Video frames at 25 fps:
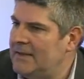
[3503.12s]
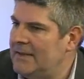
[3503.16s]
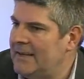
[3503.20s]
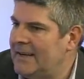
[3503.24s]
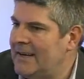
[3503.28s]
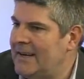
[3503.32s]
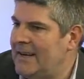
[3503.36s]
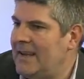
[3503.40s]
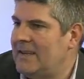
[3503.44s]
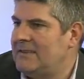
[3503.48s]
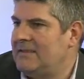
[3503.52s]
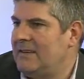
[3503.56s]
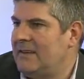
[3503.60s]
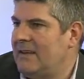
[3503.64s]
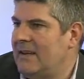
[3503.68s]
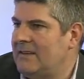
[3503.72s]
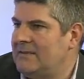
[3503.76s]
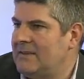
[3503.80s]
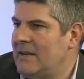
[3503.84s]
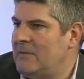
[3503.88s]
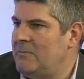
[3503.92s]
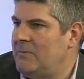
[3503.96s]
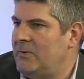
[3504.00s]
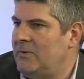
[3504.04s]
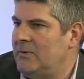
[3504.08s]
classic
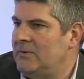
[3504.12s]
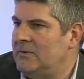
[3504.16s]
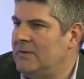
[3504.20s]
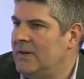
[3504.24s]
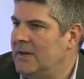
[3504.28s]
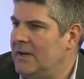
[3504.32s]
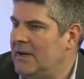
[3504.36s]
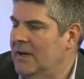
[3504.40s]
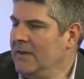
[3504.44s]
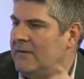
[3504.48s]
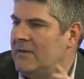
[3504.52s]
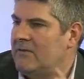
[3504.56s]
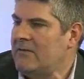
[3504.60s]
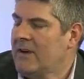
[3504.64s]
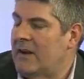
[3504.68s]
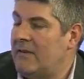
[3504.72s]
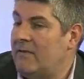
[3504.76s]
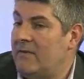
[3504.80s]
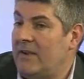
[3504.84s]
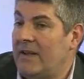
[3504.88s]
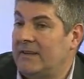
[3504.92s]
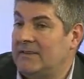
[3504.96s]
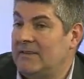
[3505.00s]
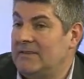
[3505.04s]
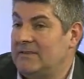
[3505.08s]
example of a red
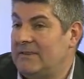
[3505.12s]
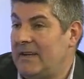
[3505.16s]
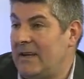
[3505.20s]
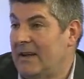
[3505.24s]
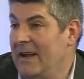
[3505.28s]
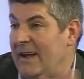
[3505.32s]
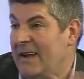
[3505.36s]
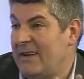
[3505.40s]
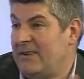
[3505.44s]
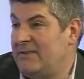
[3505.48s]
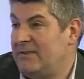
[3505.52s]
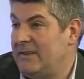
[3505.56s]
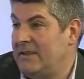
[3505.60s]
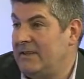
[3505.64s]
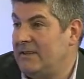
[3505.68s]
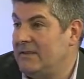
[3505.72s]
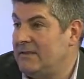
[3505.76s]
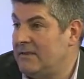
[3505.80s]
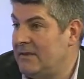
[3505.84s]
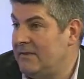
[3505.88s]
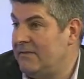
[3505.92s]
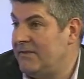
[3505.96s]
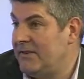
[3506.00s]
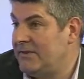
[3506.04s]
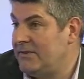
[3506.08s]
flag to say actually
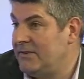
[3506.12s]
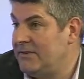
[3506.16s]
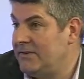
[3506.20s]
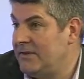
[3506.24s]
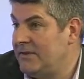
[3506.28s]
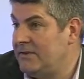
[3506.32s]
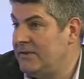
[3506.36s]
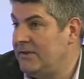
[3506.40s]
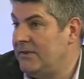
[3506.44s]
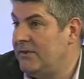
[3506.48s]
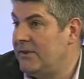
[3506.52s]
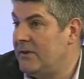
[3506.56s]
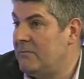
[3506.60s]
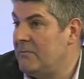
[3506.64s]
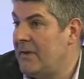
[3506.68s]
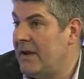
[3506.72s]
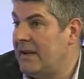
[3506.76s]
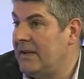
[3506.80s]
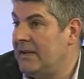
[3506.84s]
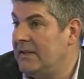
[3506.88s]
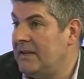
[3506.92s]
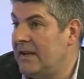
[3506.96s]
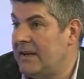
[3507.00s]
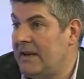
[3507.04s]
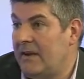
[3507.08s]
there's efficiencies that you can
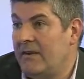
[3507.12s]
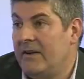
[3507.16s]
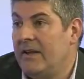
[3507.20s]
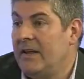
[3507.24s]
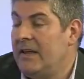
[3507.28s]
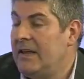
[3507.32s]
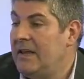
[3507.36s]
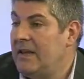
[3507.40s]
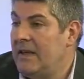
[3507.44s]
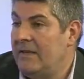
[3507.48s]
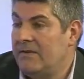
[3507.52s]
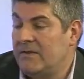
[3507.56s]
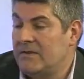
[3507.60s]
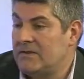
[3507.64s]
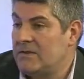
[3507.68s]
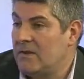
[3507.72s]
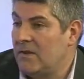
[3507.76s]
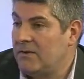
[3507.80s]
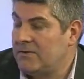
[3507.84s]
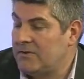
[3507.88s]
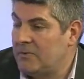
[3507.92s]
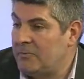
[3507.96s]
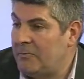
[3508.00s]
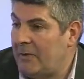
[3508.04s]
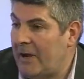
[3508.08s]
make in that area. If there's
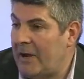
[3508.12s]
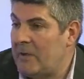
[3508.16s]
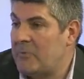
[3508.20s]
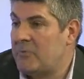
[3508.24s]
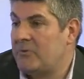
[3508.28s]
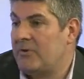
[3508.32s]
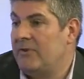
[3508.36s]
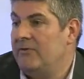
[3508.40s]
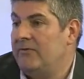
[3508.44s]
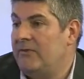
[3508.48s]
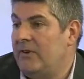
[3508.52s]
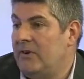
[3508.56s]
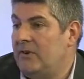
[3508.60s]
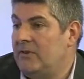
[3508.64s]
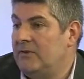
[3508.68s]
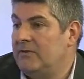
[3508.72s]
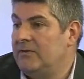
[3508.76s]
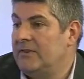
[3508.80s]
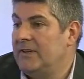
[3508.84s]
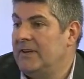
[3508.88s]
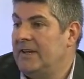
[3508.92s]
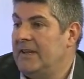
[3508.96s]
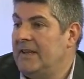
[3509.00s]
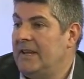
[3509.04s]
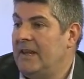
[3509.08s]
lots of paper
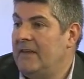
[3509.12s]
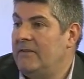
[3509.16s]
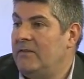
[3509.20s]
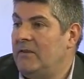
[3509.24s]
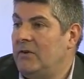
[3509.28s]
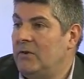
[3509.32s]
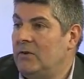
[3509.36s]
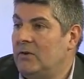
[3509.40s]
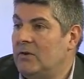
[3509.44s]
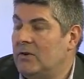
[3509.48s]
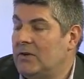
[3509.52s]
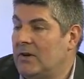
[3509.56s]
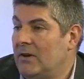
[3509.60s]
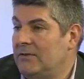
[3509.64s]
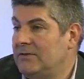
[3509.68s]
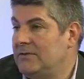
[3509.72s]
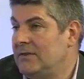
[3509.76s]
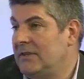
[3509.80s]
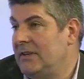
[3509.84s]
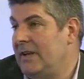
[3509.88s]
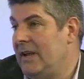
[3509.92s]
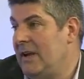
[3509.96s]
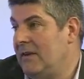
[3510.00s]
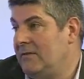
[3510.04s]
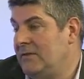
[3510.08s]
involved, if you're
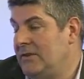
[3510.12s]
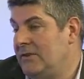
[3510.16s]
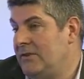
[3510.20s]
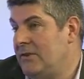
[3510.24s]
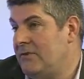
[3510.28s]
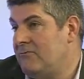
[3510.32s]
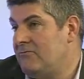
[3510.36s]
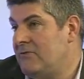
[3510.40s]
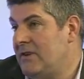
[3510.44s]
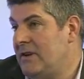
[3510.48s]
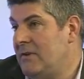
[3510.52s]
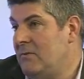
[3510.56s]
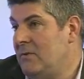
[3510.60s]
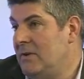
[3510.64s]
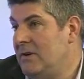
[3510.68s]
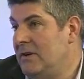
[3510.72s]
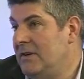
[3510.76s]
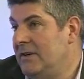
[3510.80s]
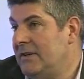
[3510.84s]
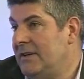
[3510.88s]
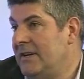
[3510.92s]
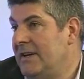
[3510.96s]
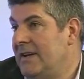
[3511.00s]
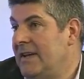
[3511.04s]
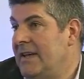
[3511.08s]
constantly having to do
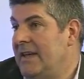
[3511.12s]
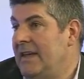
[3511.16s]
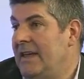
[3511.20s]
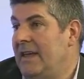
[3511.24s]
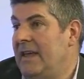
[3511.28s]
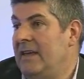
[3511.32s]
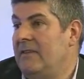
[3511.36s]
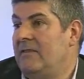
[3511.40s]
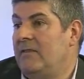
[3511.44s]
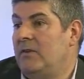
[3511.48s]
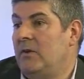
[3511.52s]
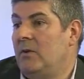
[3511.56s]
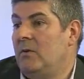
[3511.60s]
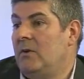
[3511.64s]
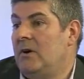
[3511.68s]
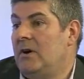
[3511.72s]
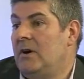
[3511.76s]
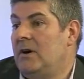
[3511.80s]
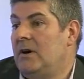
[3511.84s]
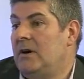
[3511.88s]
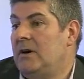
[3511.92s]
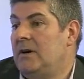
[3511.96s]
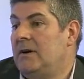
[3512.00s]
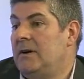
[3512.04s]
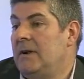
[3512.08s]
rework, if you
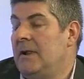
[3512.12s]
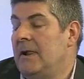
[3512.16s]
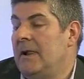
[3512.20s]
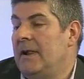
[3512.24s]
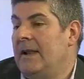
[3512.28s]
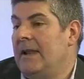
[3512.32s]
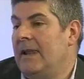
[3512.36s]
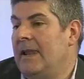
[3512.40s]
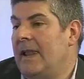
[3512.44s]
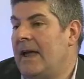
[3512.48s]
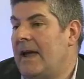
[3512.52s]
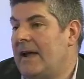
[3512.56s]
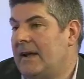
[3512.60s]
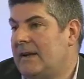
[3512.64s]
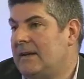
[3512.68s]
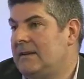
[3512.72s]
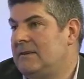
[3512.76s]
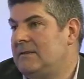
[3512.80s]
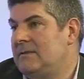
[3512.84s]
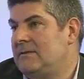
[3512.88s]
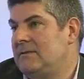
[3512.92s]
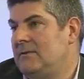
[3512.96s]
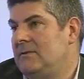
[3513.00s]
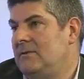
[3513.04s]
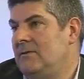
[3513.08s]
are
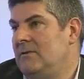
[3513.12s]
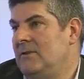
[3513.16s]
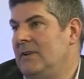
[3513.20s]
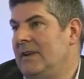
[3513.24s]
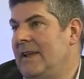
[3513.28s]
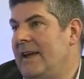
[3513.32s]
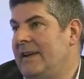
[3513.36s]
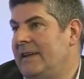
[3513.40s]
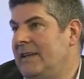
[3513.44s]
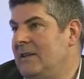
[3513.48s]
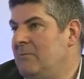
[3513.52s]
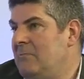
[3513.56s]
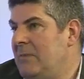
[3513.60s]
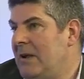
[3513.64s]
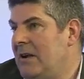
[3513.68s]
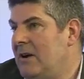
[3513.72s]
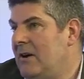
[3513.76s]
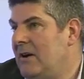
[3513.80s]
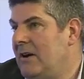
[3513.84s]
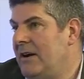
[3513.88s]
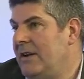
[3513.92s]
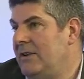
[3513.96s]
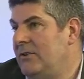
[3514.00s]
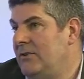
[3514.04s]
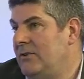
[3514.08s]
lax or lagging
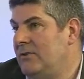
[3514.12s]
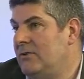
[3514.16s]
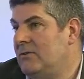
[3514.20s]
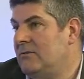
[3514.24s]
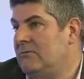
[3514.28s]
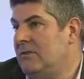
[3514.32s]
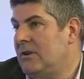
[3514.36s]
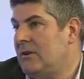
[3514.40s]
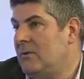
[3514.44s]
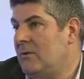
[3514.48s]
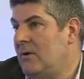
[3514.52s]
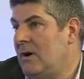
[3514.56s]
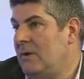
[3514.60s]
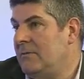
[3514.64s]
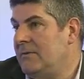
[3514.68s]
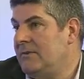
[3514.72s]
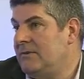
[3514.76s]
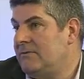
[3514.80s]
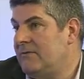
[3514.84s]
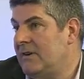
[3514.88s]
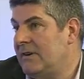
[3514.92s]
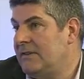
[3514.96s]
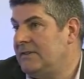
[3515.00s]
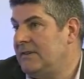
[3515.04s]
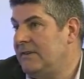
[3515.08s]
behind your
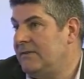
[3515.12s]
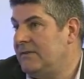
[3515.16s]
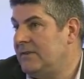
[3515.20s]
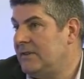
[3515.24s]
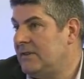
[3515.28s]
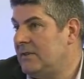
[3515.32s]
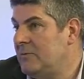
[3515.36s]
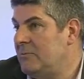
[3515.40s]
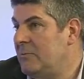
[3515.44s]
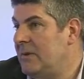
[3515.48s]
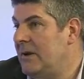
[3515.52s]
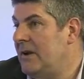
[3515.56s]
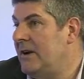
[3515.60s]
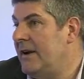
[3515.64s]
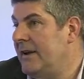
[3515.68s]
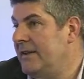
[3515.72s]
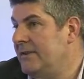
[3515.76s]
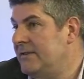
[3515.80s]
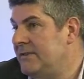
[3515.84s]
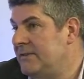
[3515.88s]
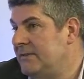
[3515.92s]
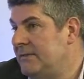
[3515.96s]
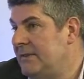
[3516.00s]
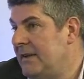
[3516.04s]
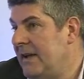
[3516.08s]
requirements relative to
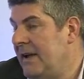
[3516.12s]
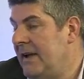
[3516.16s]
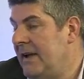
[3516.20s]
compliance,